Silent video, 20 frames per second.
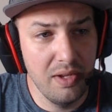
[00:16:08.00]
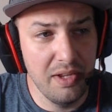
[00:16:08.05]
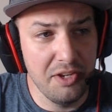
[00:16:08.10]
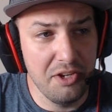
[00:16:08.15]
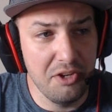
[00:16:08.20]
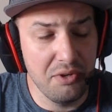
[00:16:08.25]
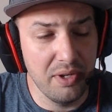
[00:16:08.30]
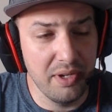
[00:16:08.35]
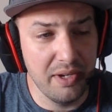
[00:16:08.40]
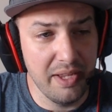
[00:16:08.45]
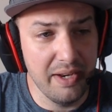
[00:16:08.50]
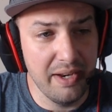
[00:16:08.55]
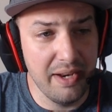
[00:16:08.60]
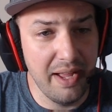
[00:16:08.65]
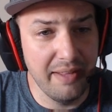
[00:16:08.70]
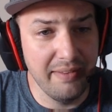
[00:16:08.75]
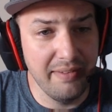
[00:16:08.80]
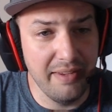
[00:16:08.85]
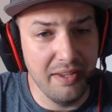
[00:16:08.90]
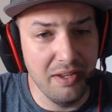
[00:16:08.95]
and you can get
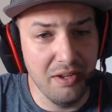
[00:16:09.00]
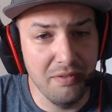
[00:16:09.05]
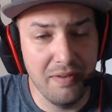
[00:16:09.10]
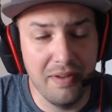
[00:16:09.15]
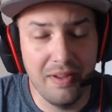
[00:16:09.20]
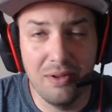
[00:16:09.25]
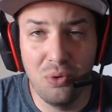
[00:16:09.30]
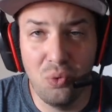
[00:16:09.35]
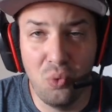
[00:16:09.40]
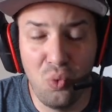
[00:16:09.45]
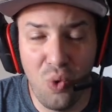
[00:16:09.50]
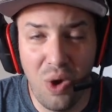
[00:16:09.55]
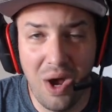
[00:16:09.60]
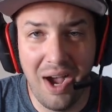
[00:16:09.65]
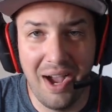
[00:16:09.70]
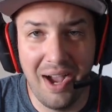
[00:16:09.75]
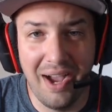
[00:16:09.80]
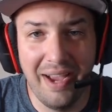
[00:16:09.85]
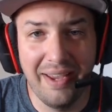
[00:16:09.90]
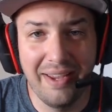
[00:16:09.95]
an idea of
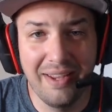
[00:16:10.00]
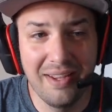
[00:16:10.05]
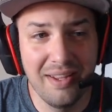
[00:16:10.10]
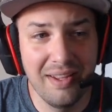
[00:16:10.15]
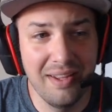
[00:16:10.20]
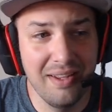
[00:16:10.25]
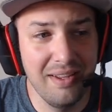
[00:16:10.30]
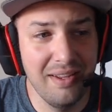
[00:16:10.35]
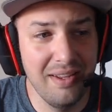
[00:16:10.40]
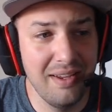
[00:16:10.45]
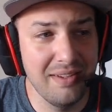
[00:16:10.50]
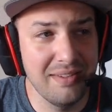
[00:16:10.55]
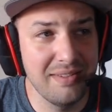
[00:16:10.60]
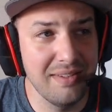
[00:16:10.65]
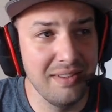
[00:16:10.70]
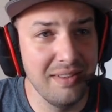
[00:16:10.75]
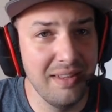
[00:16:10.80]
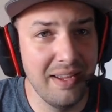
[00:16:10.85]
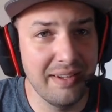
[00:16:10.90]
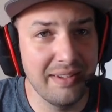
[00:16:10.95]
why I
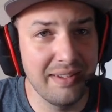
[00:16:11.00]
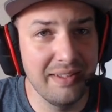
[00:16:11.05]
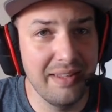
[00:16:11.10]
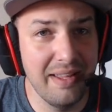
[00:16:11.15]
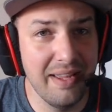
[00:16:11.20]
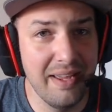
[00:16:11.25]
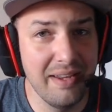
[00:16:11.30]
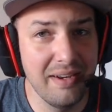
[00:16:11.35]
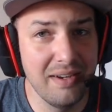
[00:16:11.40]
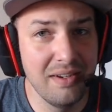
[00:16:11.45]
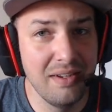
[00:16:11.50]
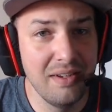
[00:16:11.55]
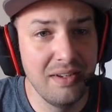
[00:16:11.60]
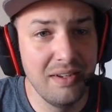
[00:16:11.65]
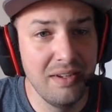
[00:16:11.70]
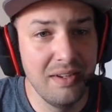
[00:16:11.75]
selected that.